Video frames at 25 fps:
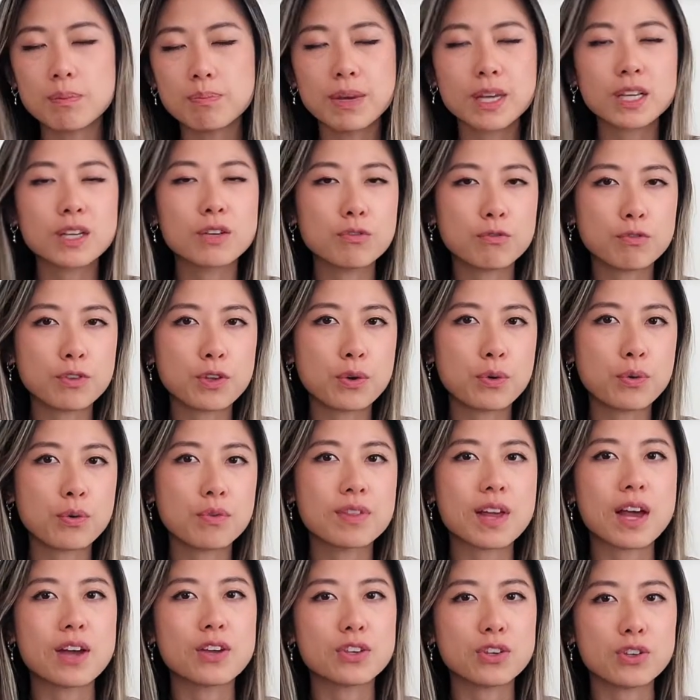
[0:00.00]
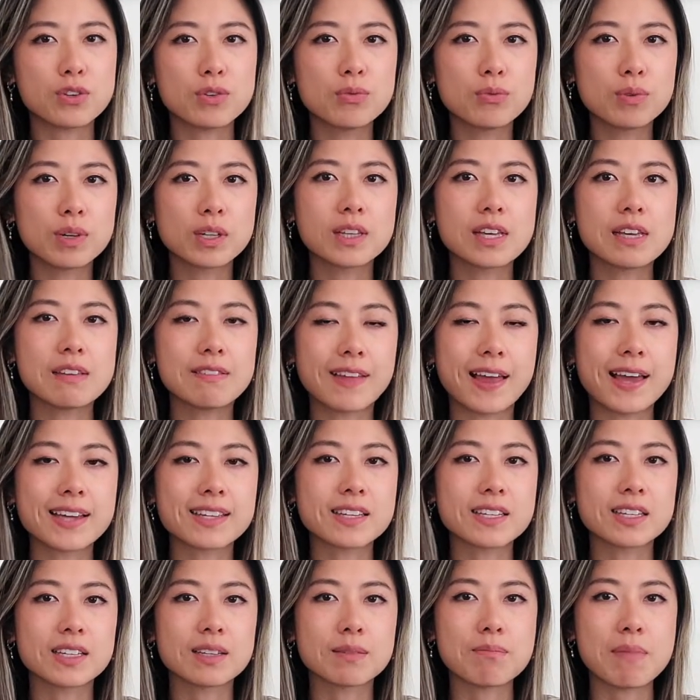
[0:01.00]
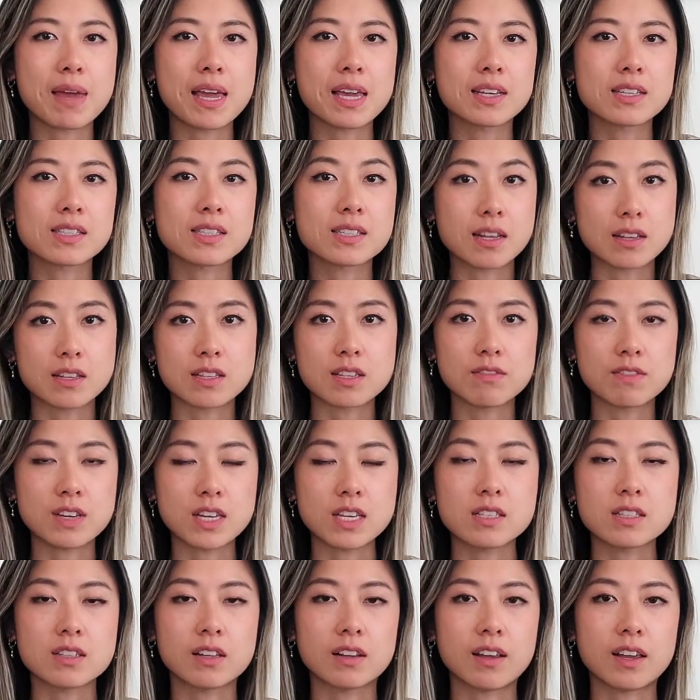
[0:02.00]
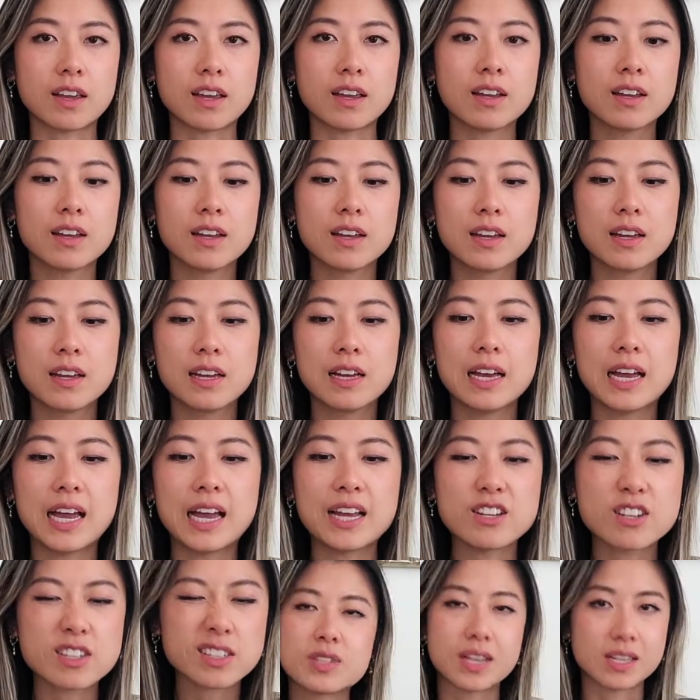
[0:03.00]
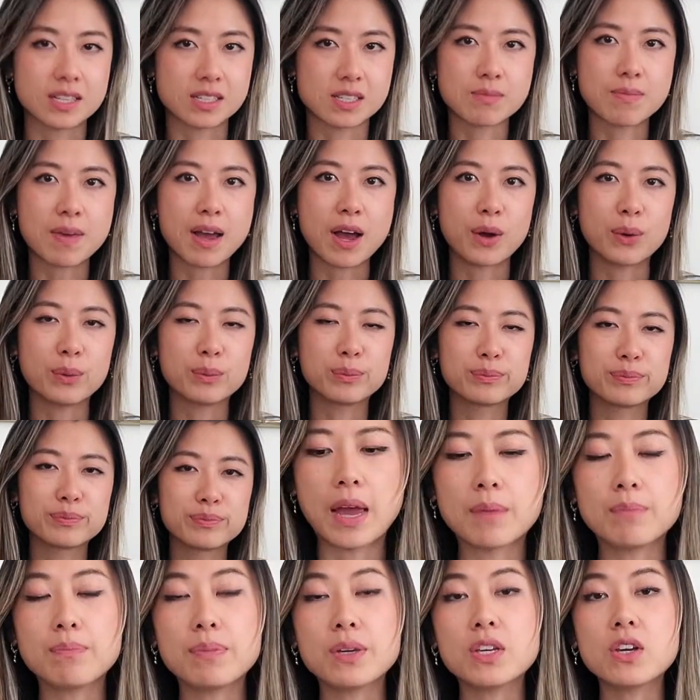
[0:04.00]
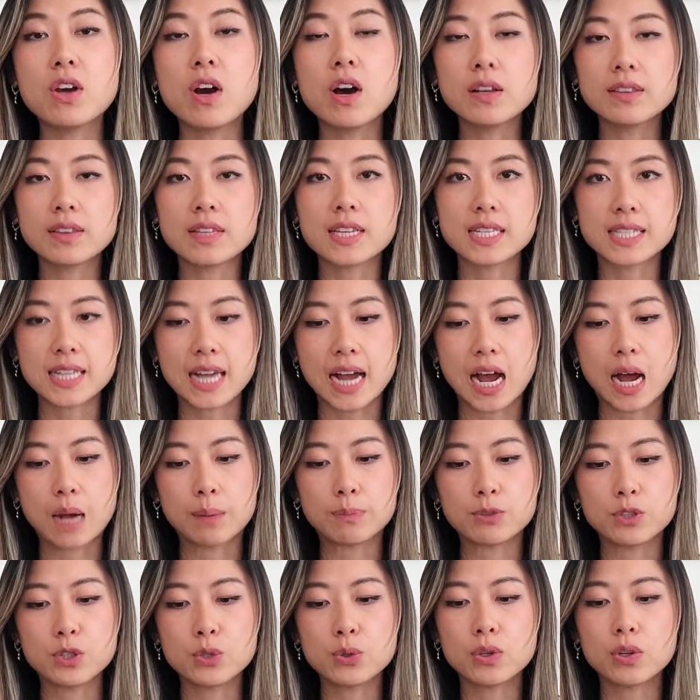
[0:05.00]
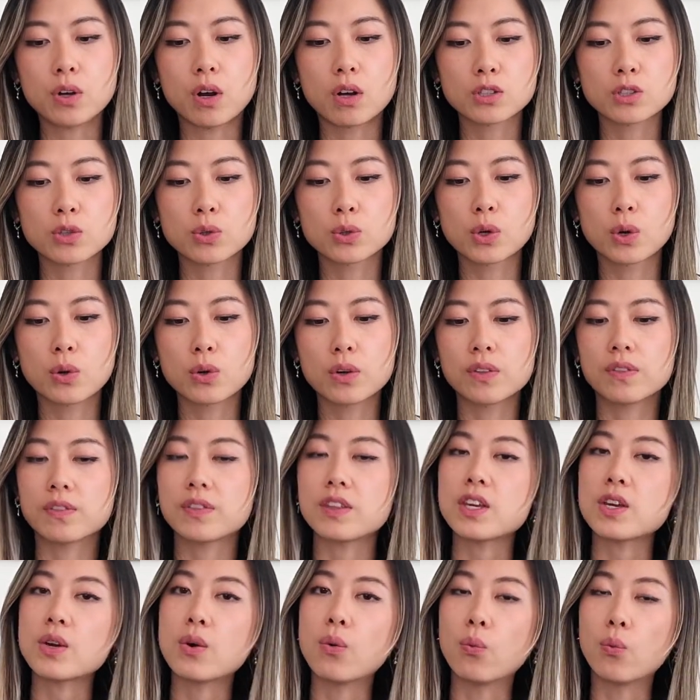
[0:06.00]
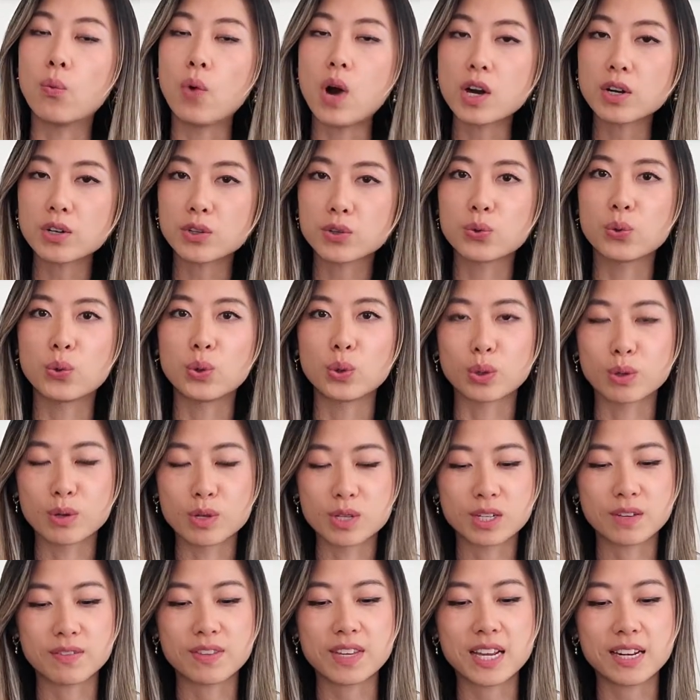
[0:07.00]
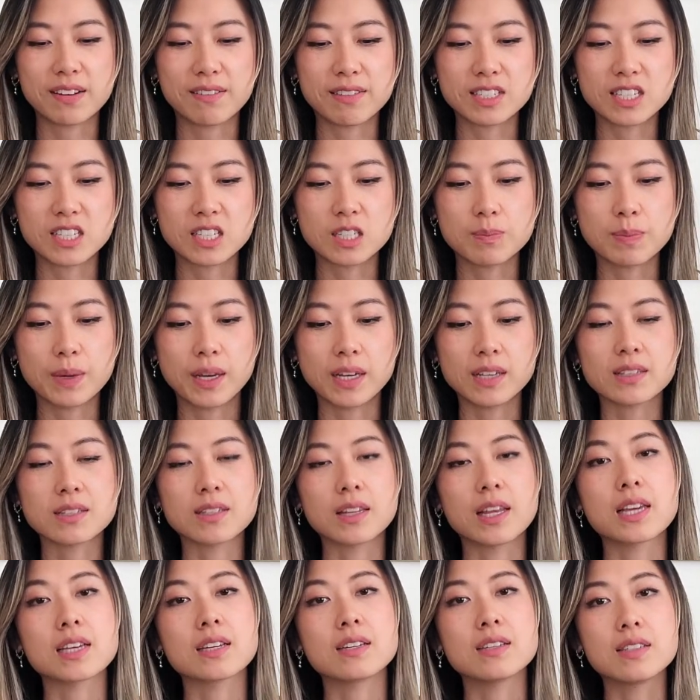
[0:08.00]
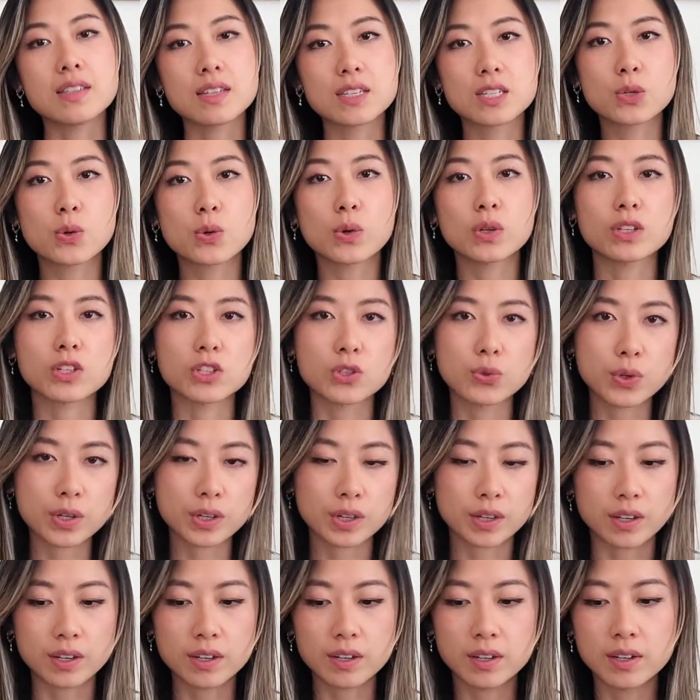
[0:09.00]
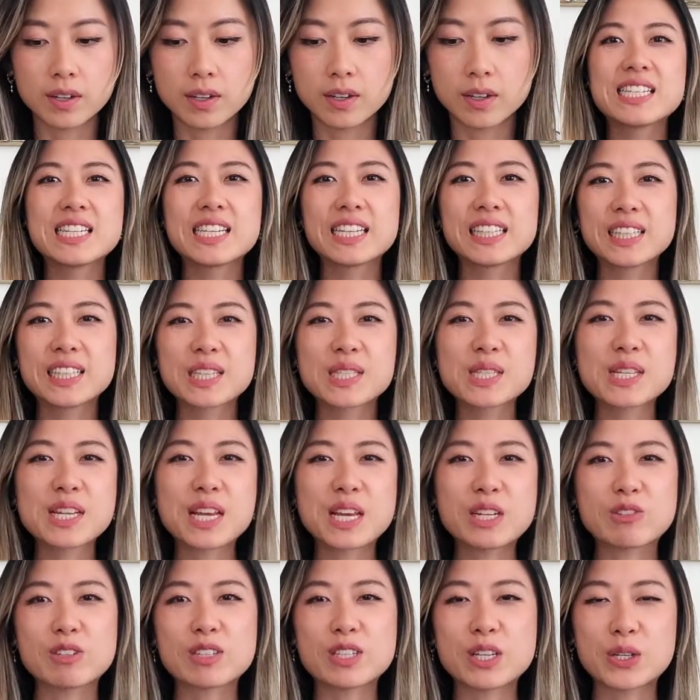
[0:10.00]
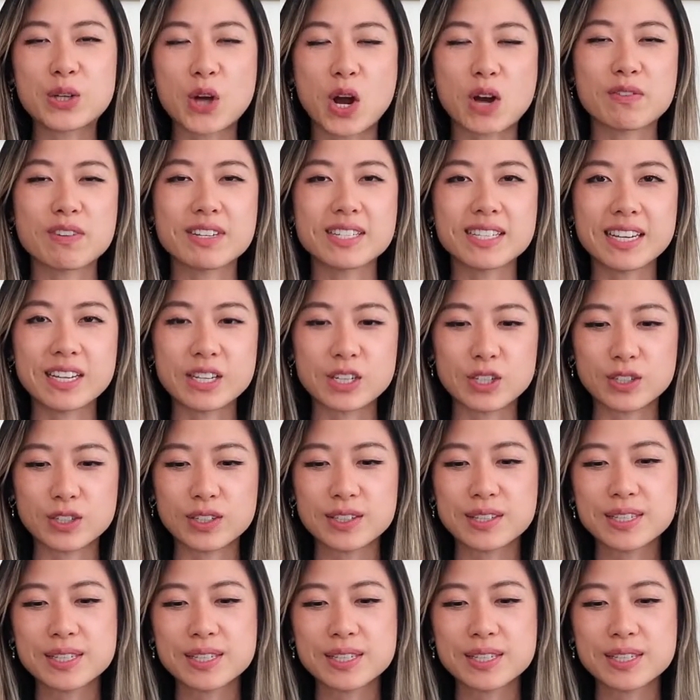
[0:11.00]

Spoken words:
pick a few that you really like and can make sense of easily, and just test them out. And beyond these apps, you can also go to the water coolers of the NFT space like Discord and Twitter to listen to interesting conversations.